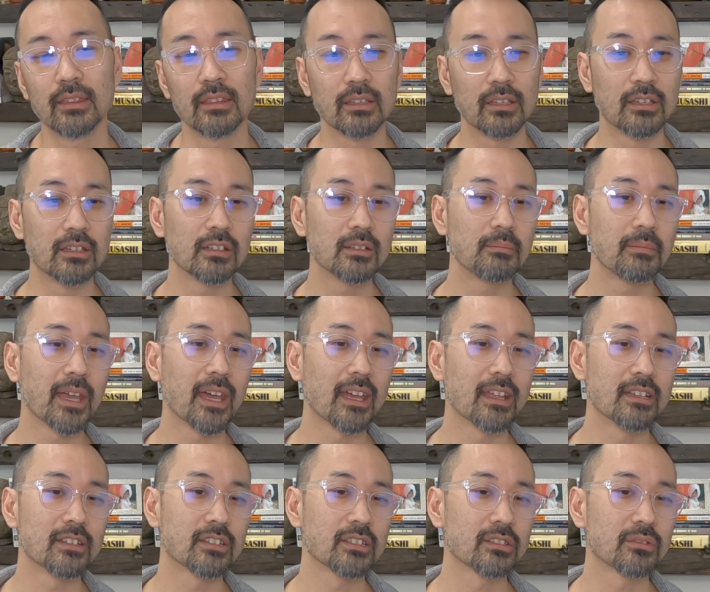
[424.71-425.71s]
The good
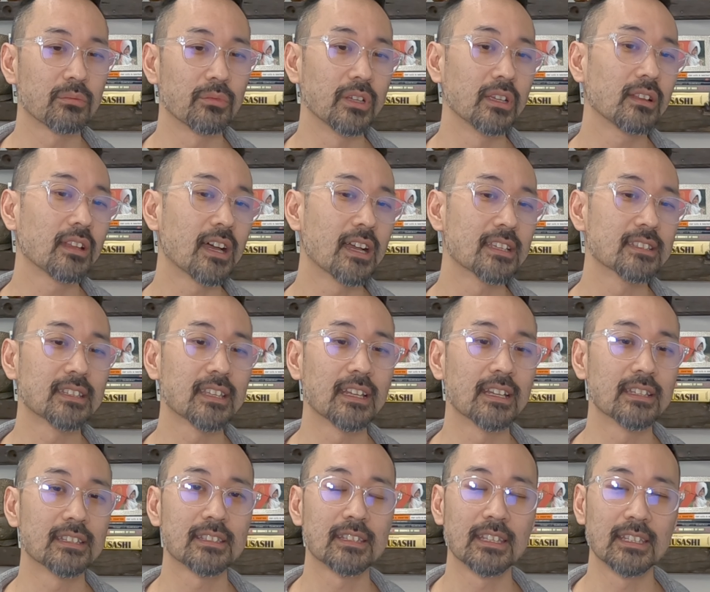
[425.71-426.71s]
managers realize
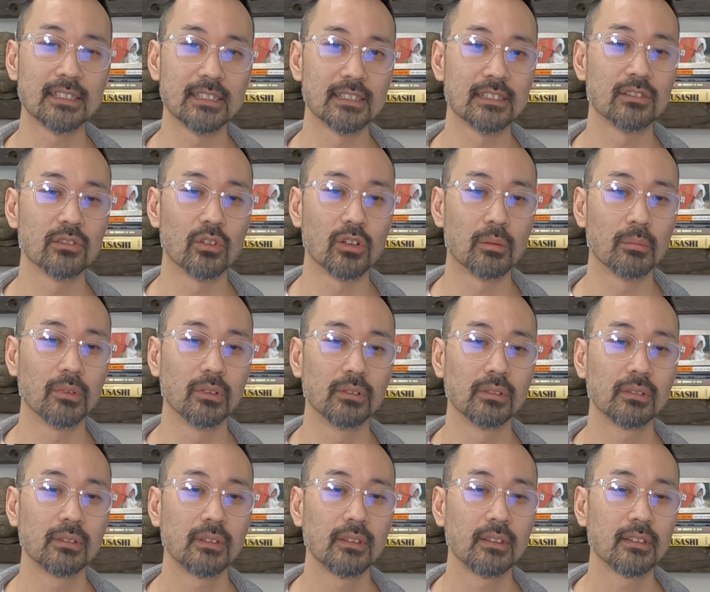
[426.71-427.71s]
that this is
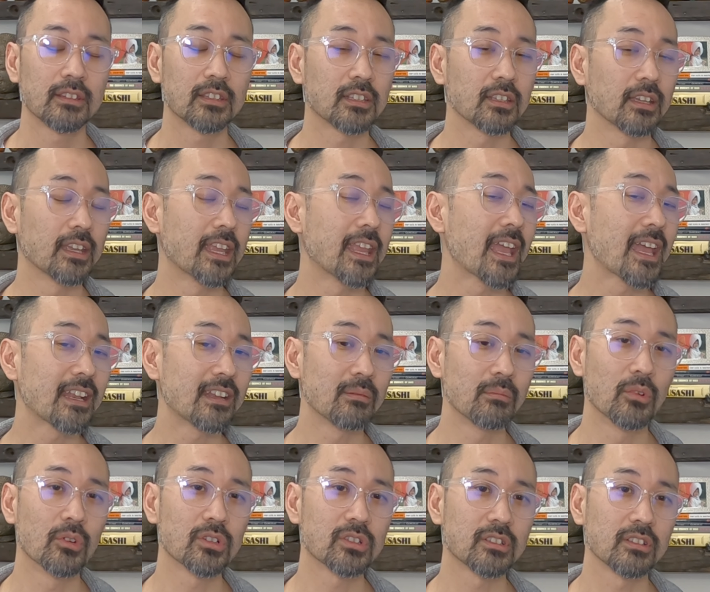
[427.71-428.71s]
normal to get
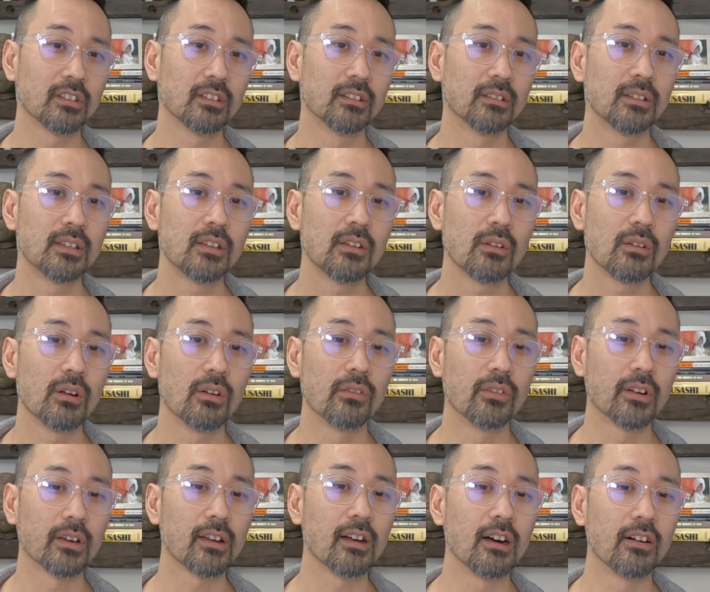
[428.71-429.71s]
emotional
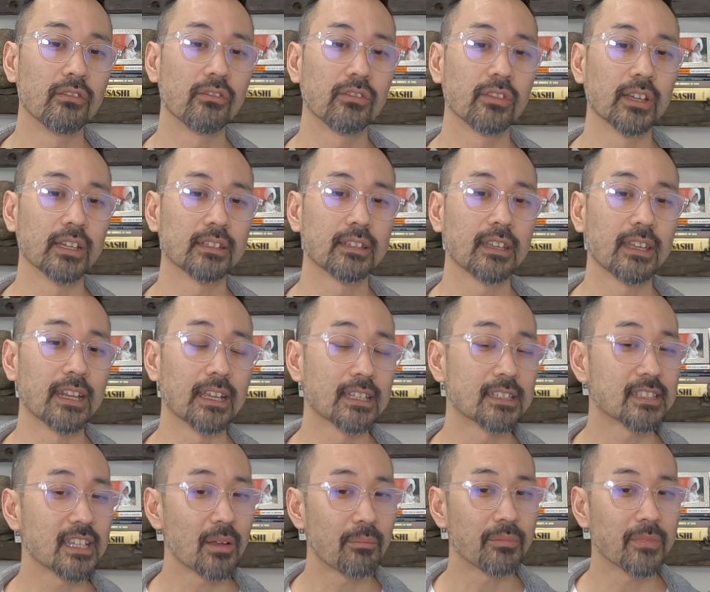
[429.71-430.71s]
over conflict and
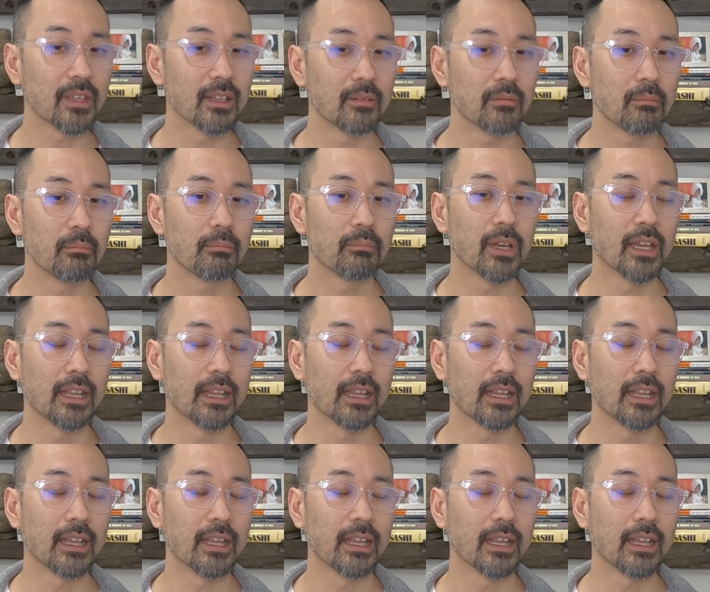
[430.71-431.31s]
accept it,